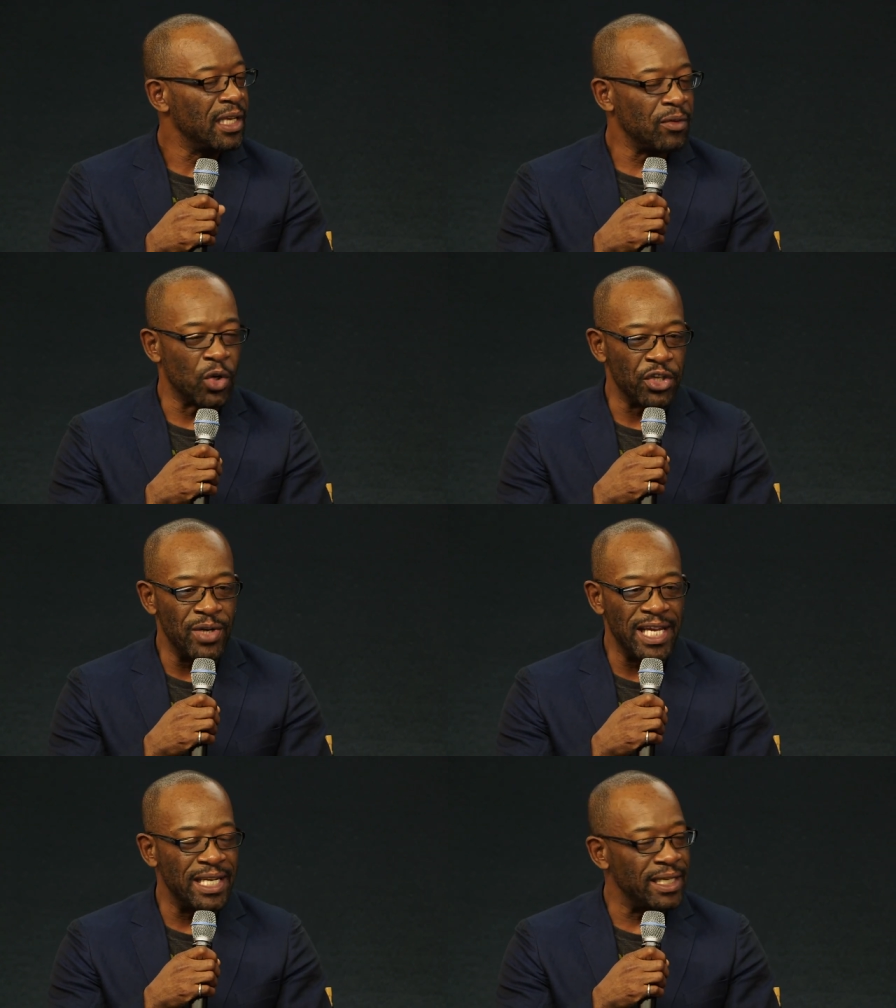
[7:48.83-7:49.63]
what you
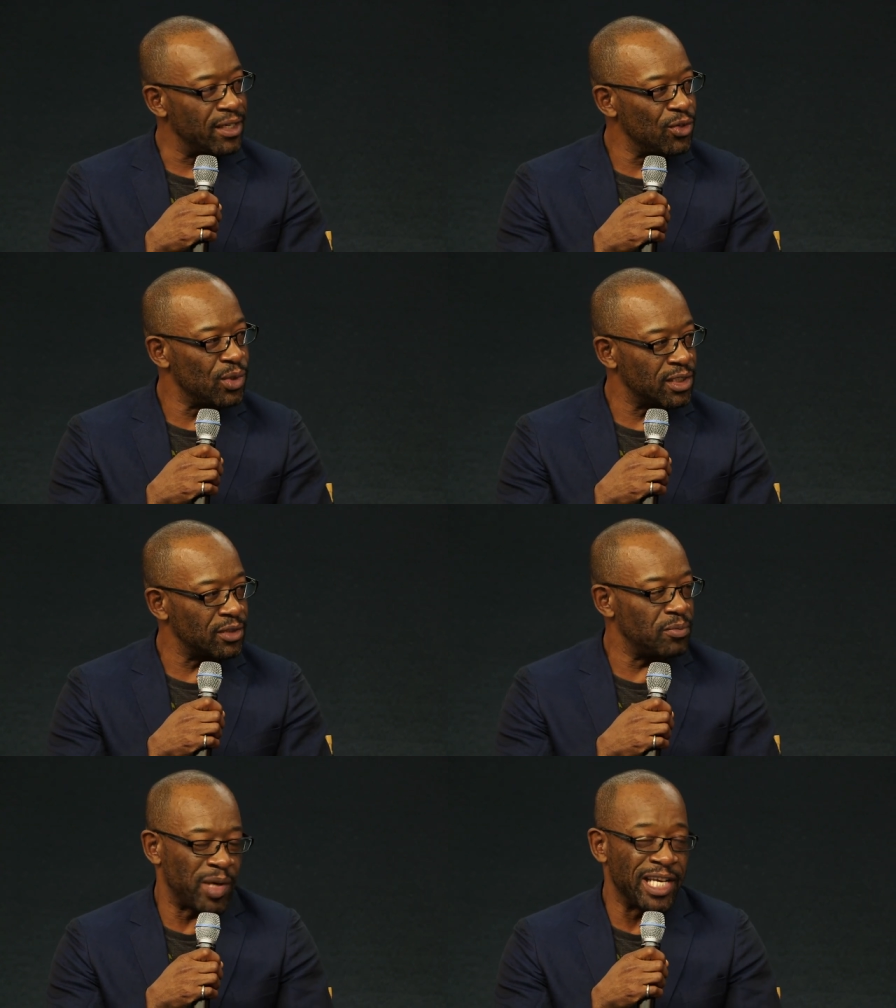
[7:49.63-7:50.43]
needed in order
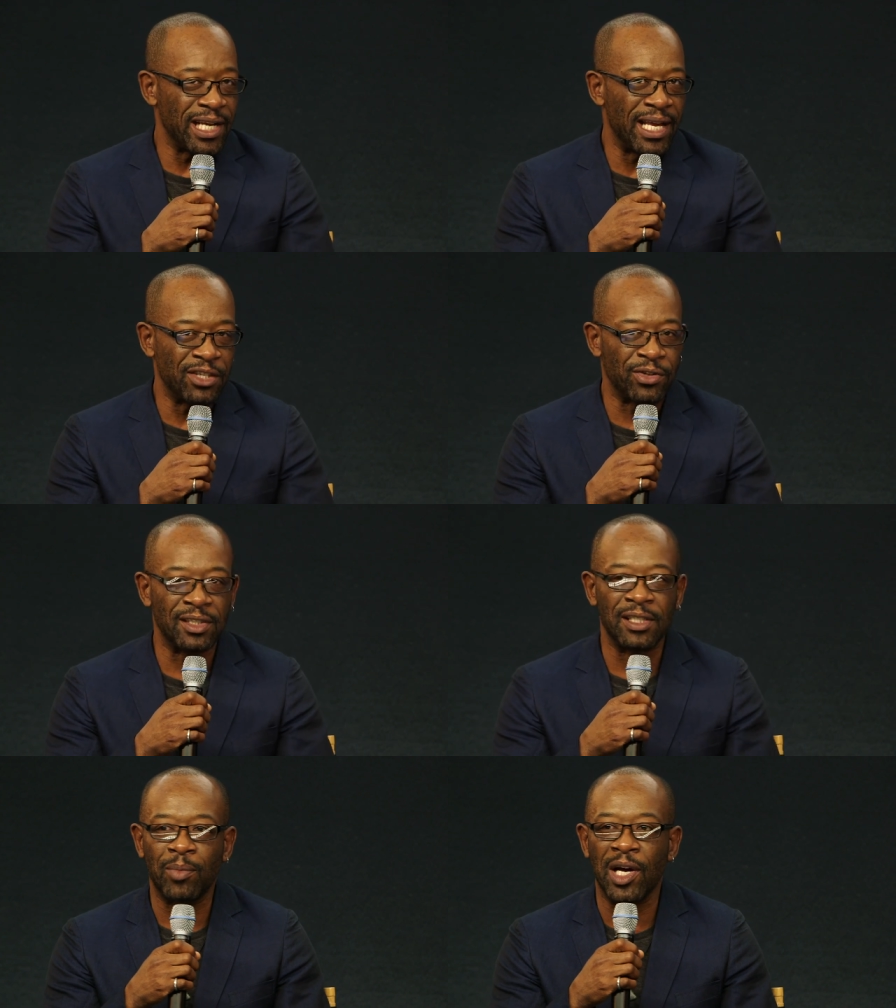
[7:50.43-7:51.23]
to paint
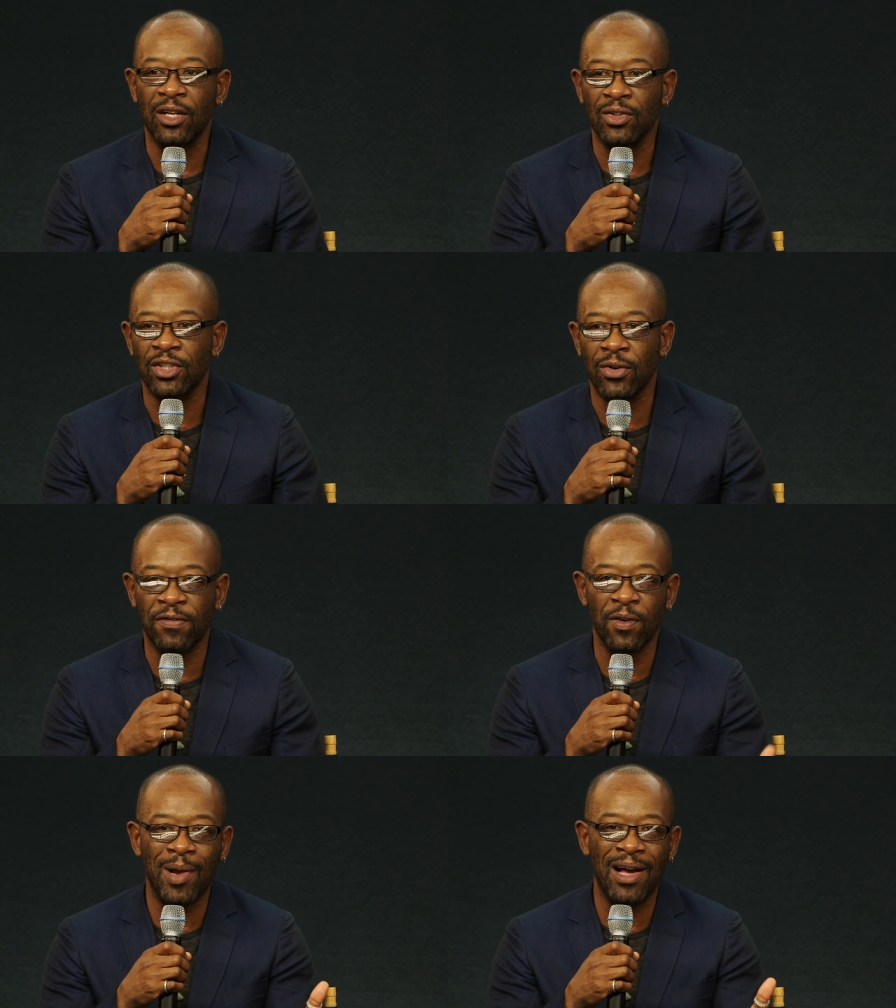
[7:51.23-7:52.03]
electricity pylons. So
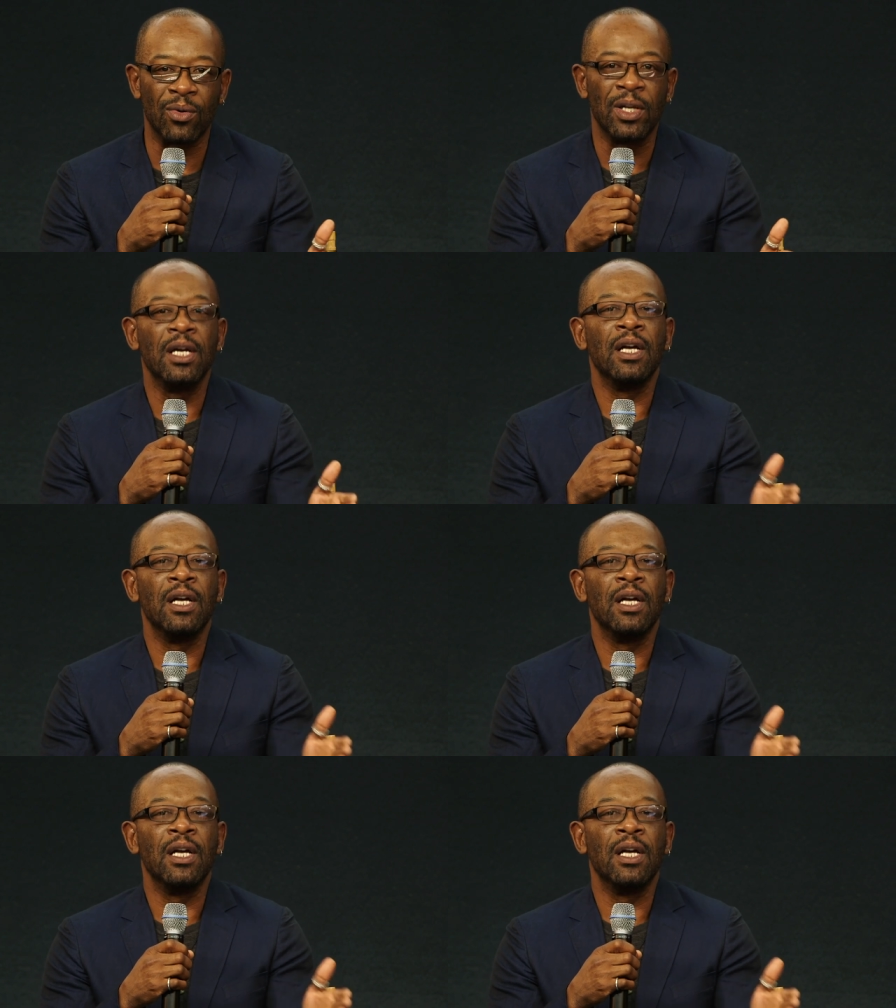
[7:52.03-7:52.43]
for about